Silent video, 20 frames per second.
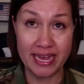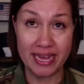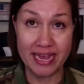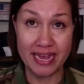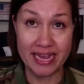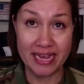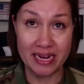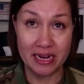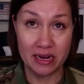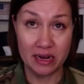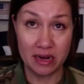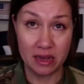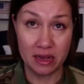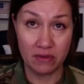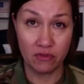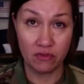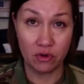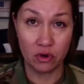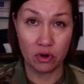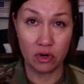and
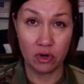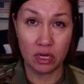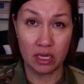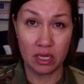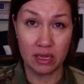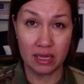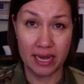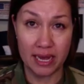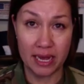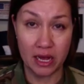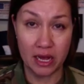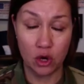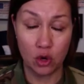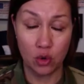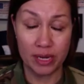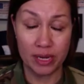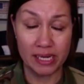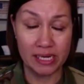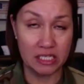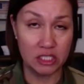never allow
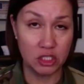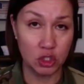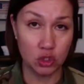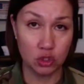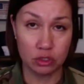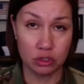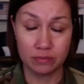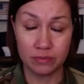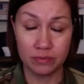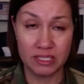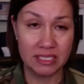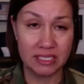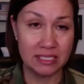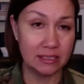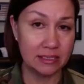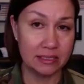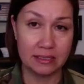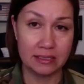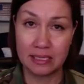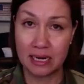any
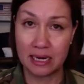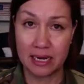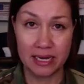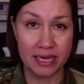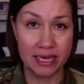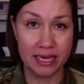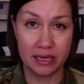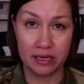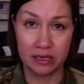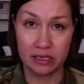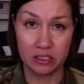circumstances that I can't